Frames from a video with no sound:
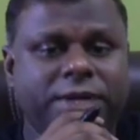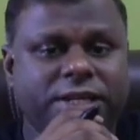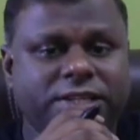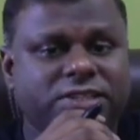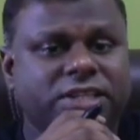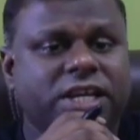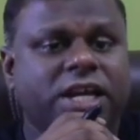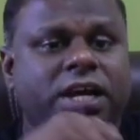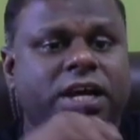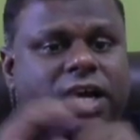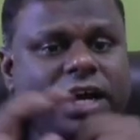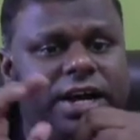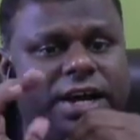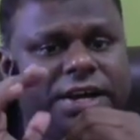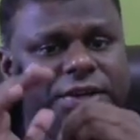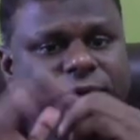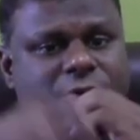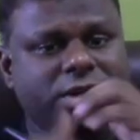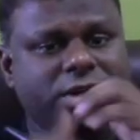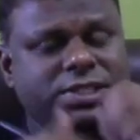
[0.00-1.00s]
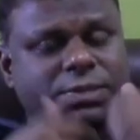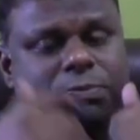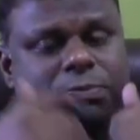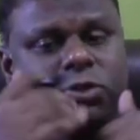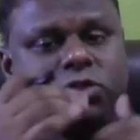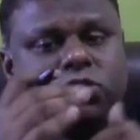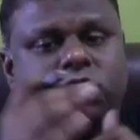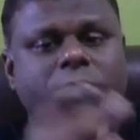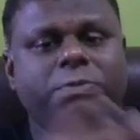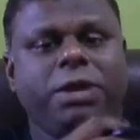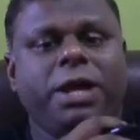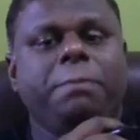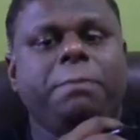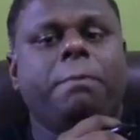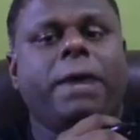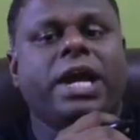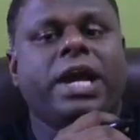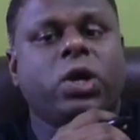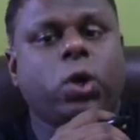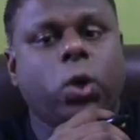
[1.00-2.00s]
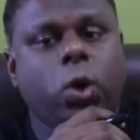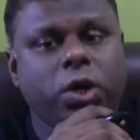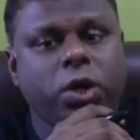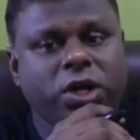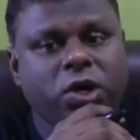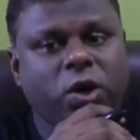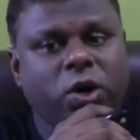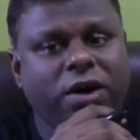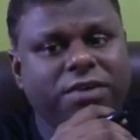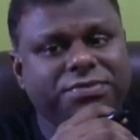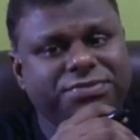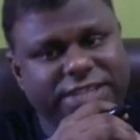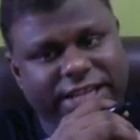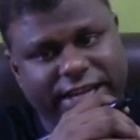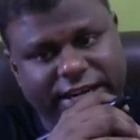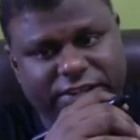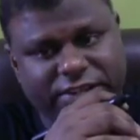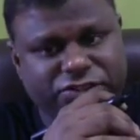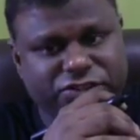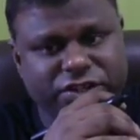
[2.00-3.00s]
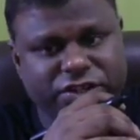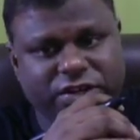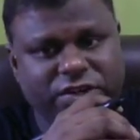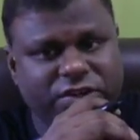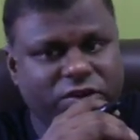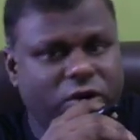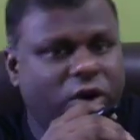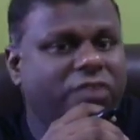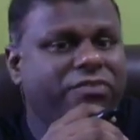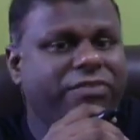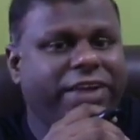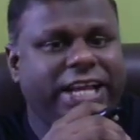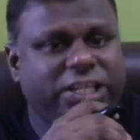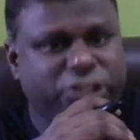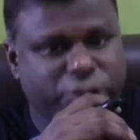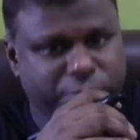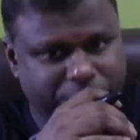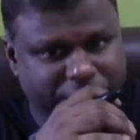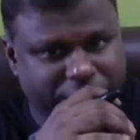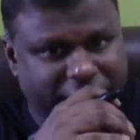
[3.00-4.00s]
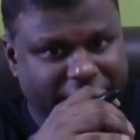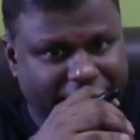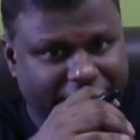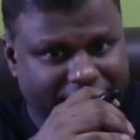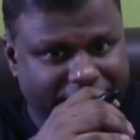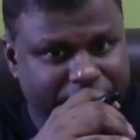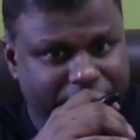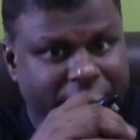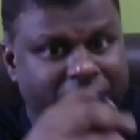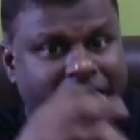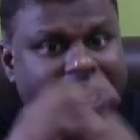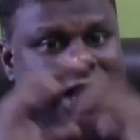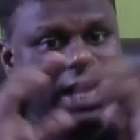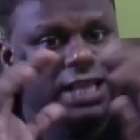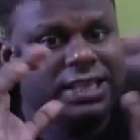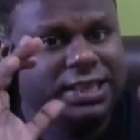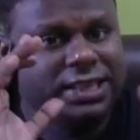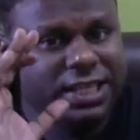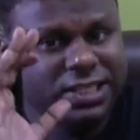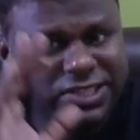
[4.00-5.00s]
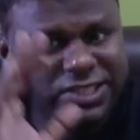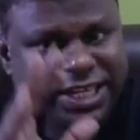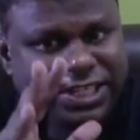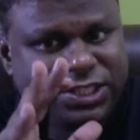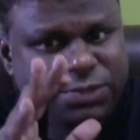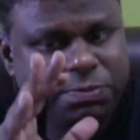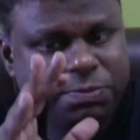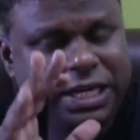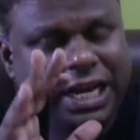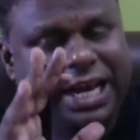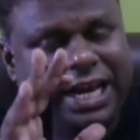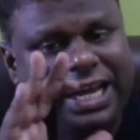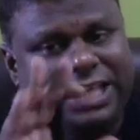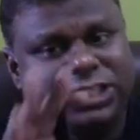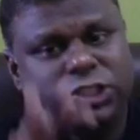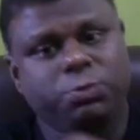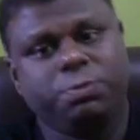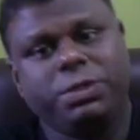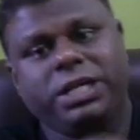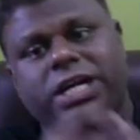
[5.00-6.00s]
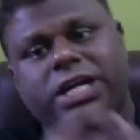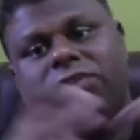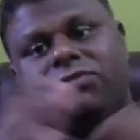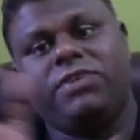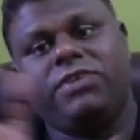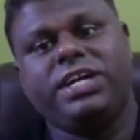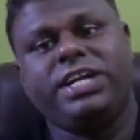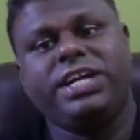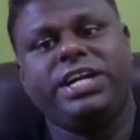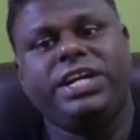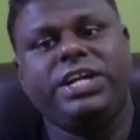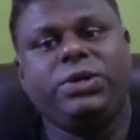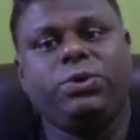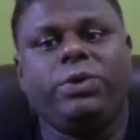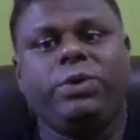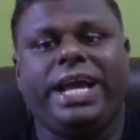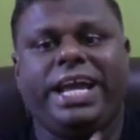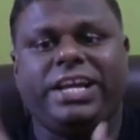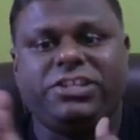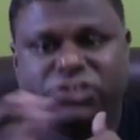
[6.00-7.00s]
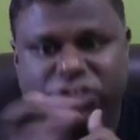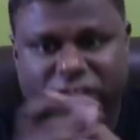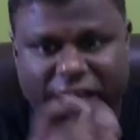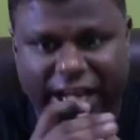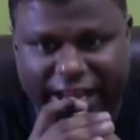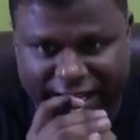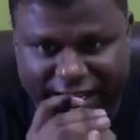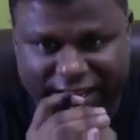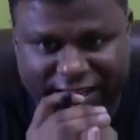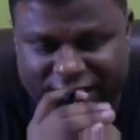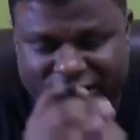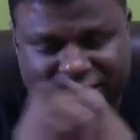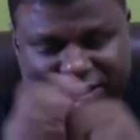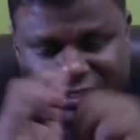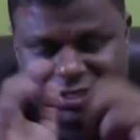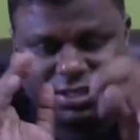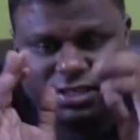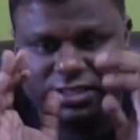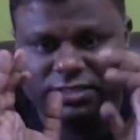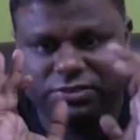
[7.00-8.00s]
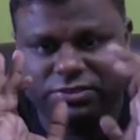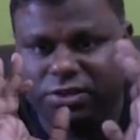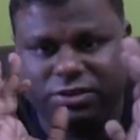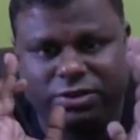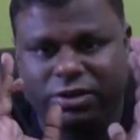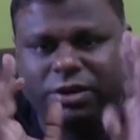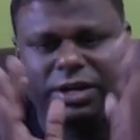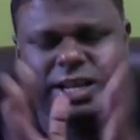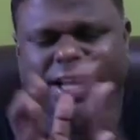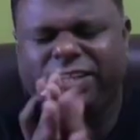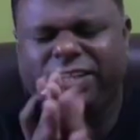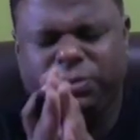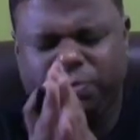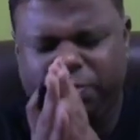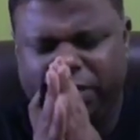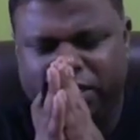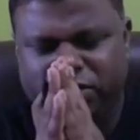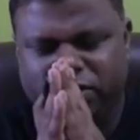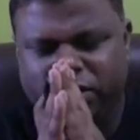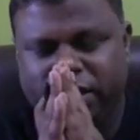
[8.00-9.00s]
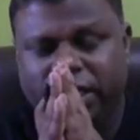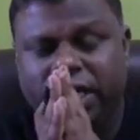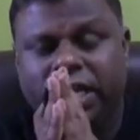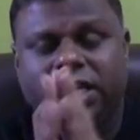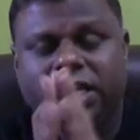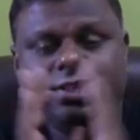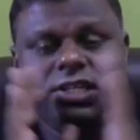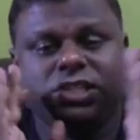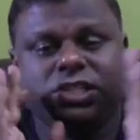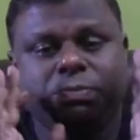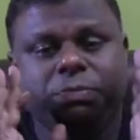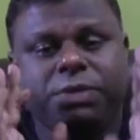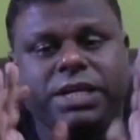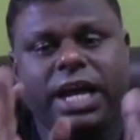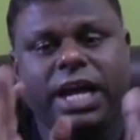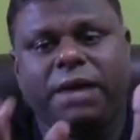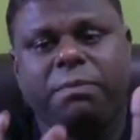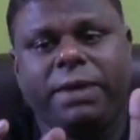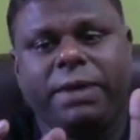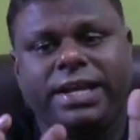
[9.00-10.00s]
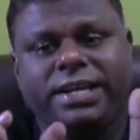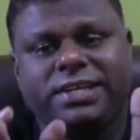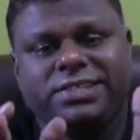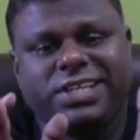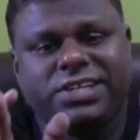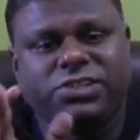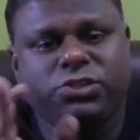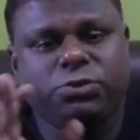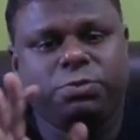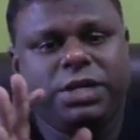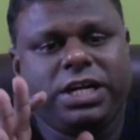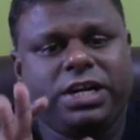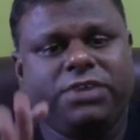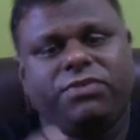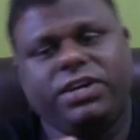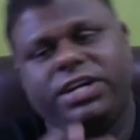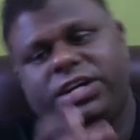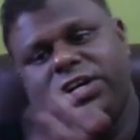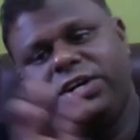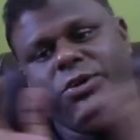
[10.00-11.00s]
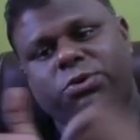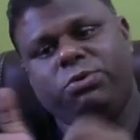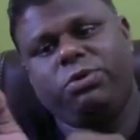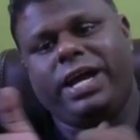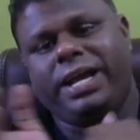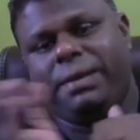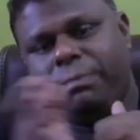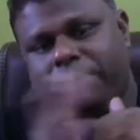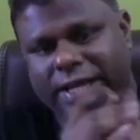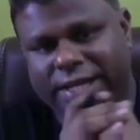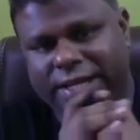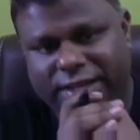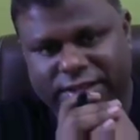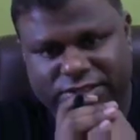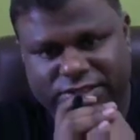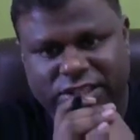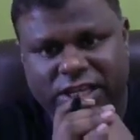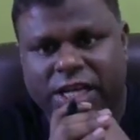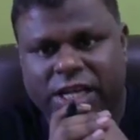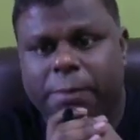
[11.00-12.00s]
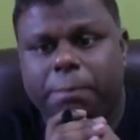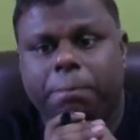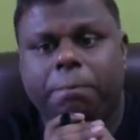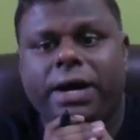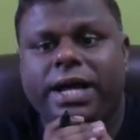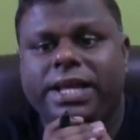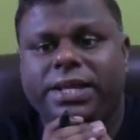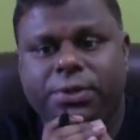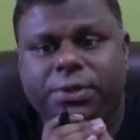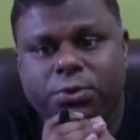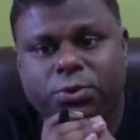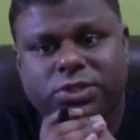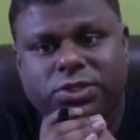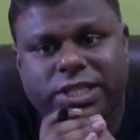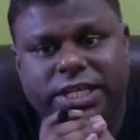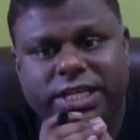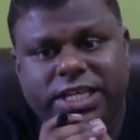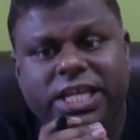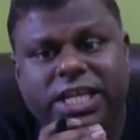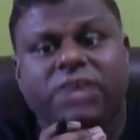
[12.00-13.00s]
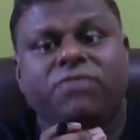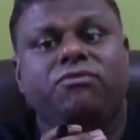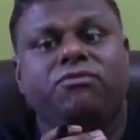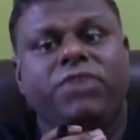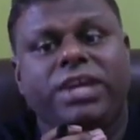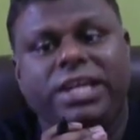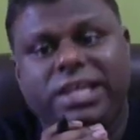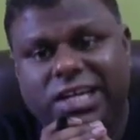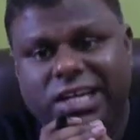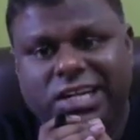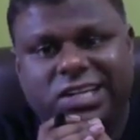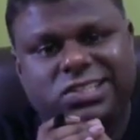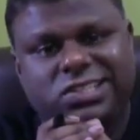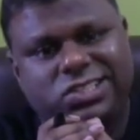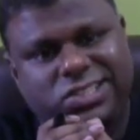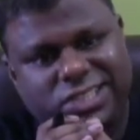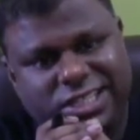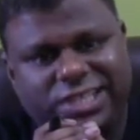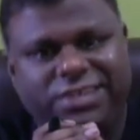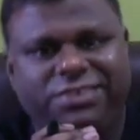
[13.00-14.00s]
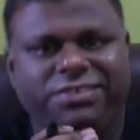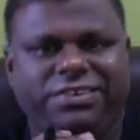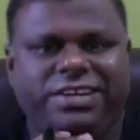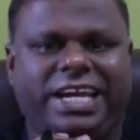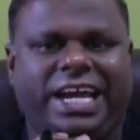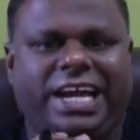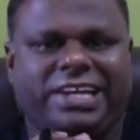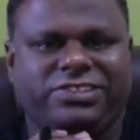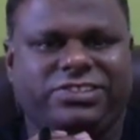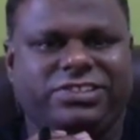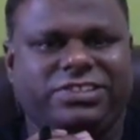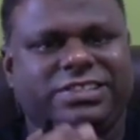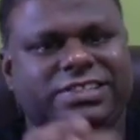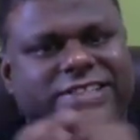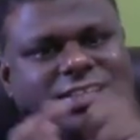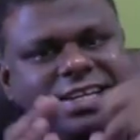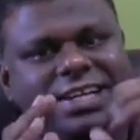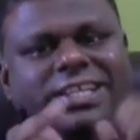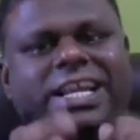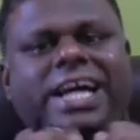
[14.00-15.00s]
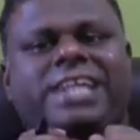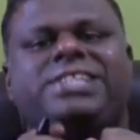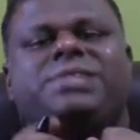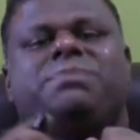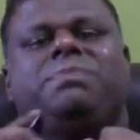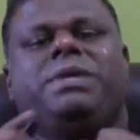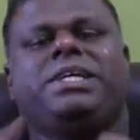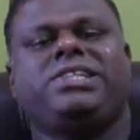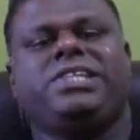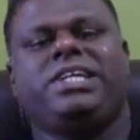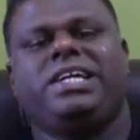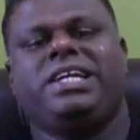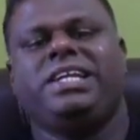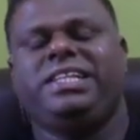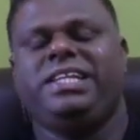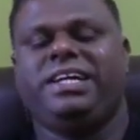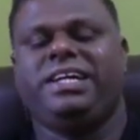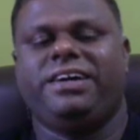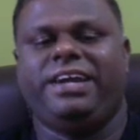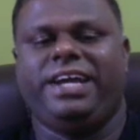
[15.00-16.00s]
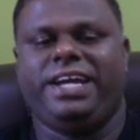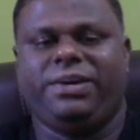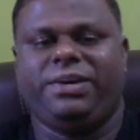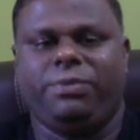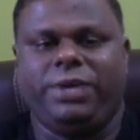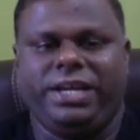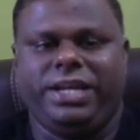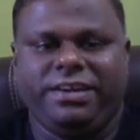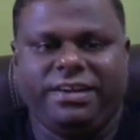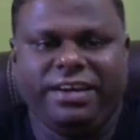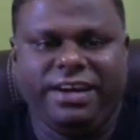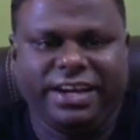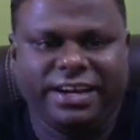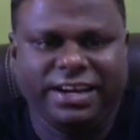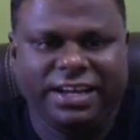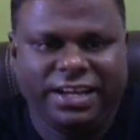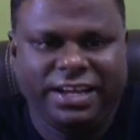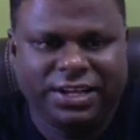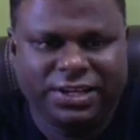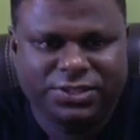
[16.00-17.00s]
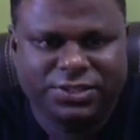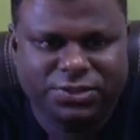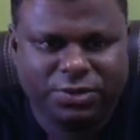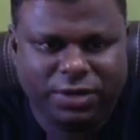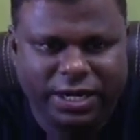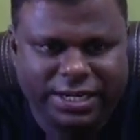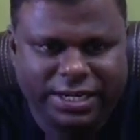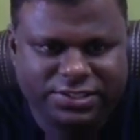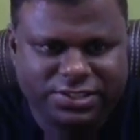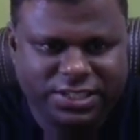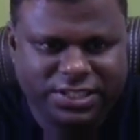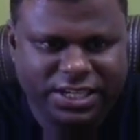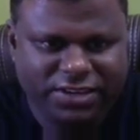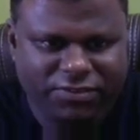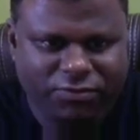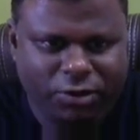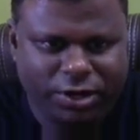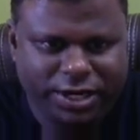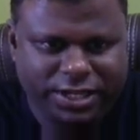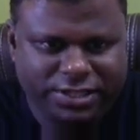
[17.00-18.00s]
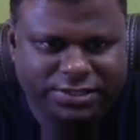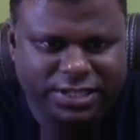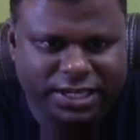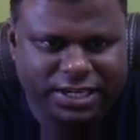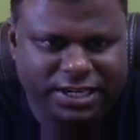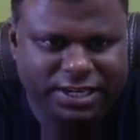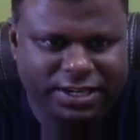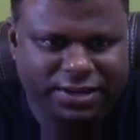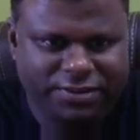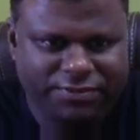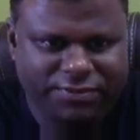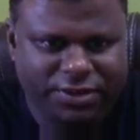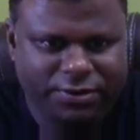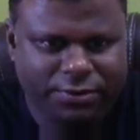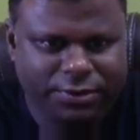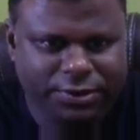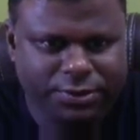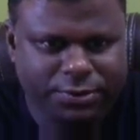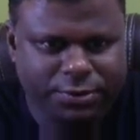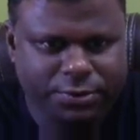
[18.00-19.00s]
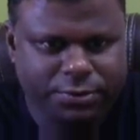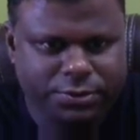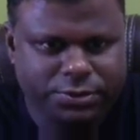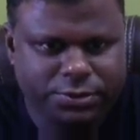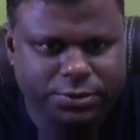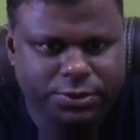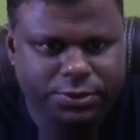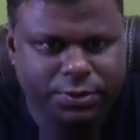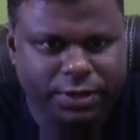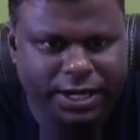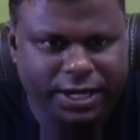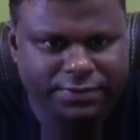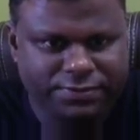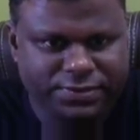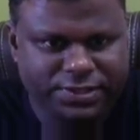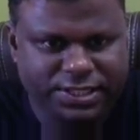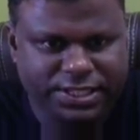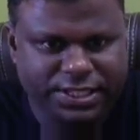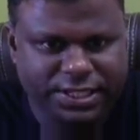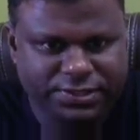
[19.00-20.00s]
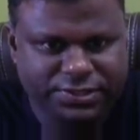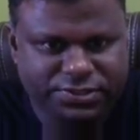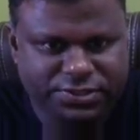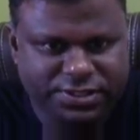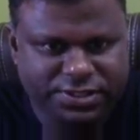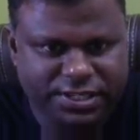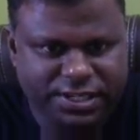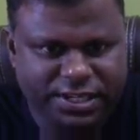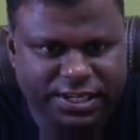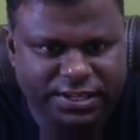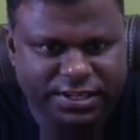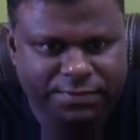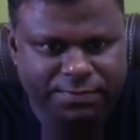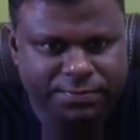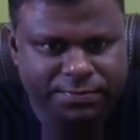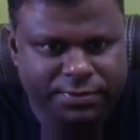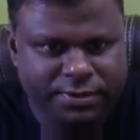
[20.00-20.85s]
means you are supposed to apply Markovnikov's addition of HBr, and this HBr has to be converted into Hi. Not HBr, sorry. This Br minus has to be converted into I minus by using Finkelstein reaction. That's basically the correct way. Correct. So let's see what exactly are we going to do. So you have CH3,